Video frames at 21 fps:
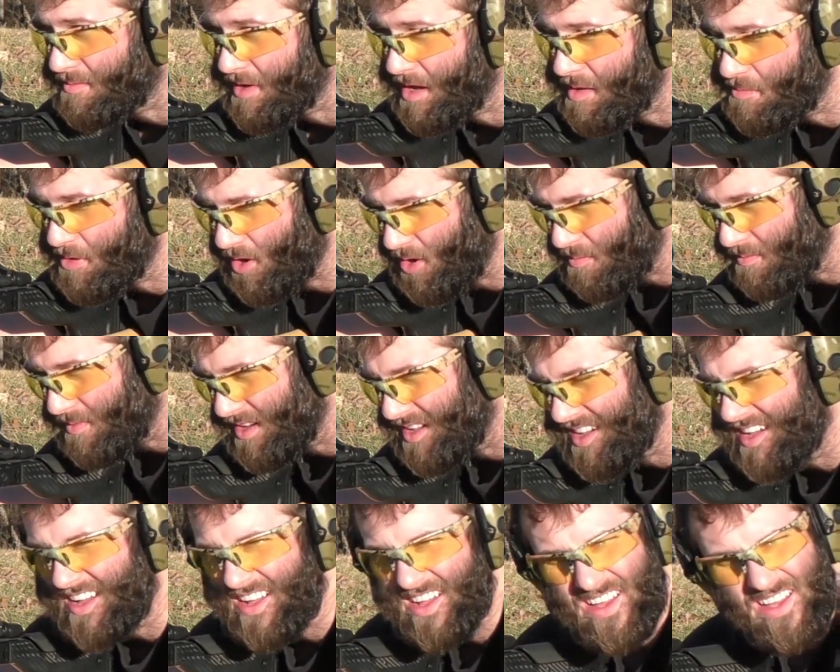on my part, but
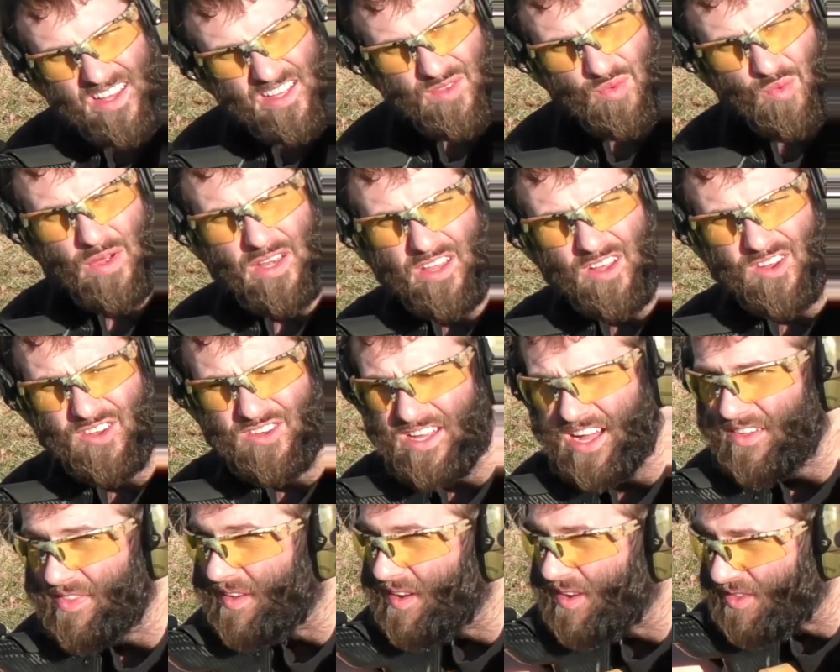it's windier
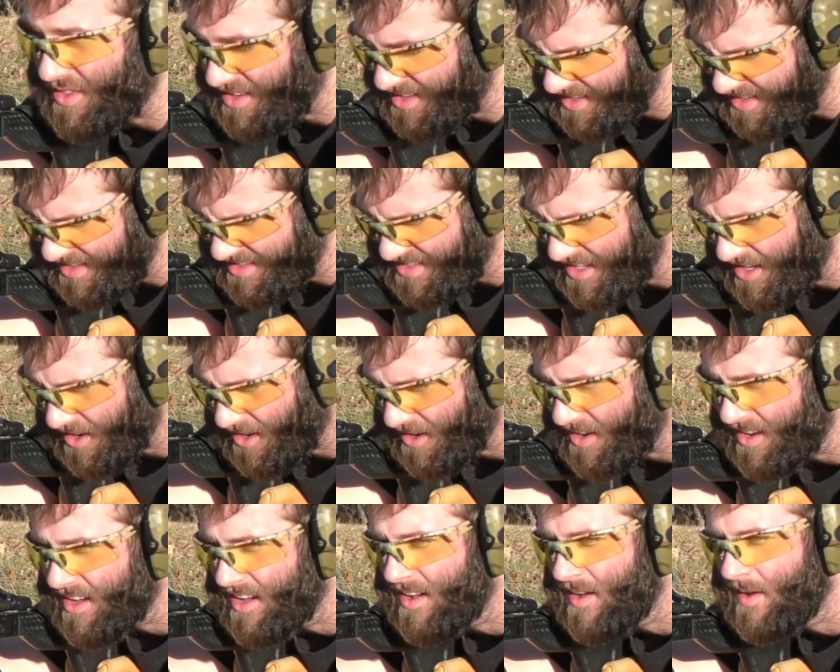down there than it is
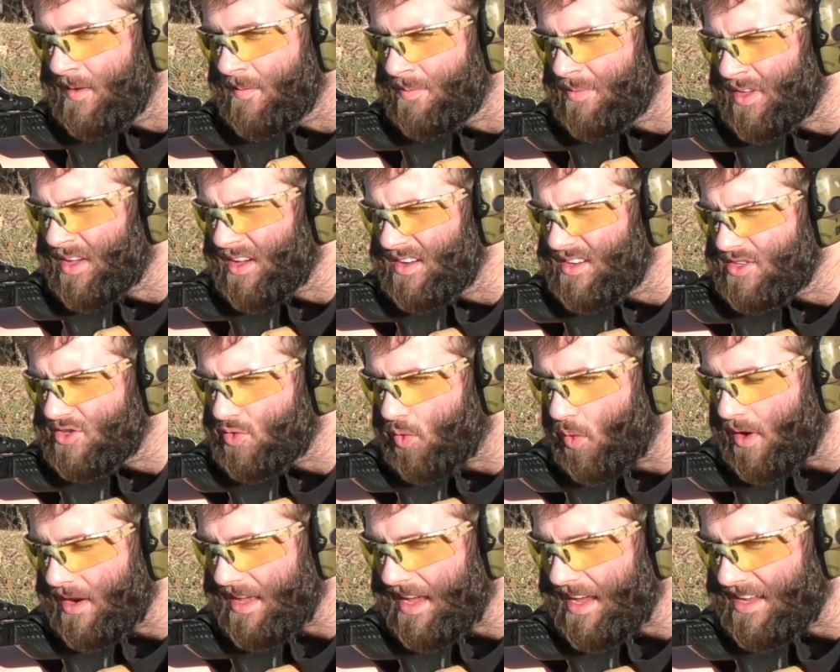here.
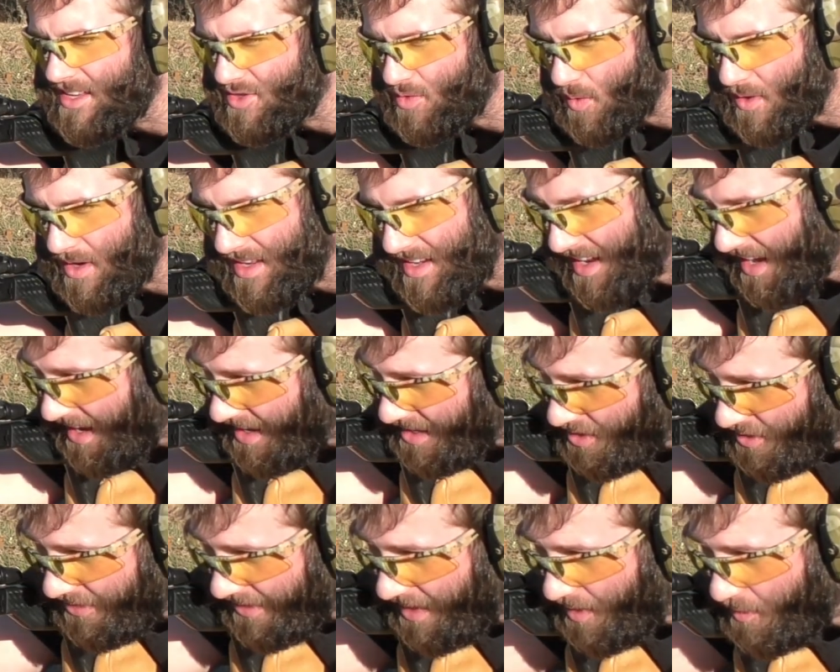28.29
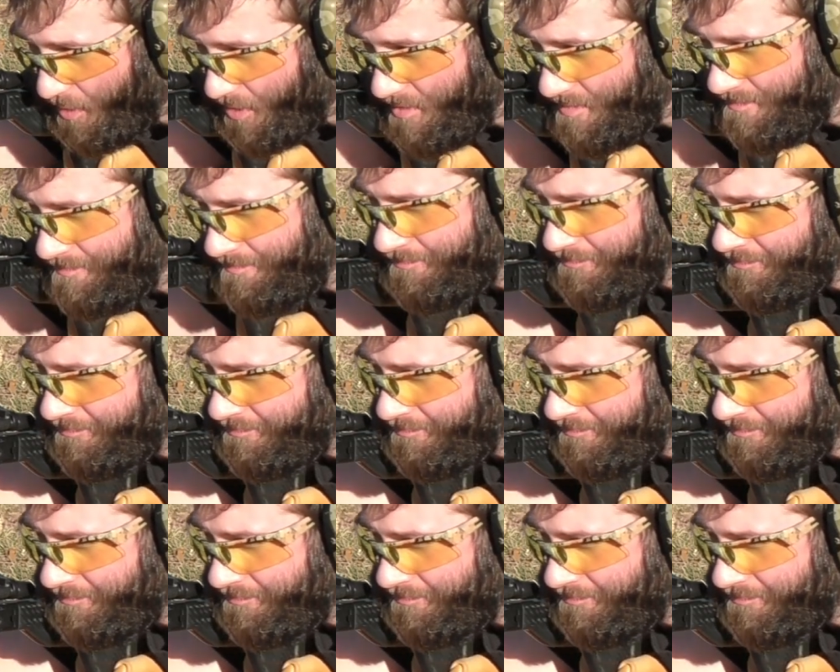on that one.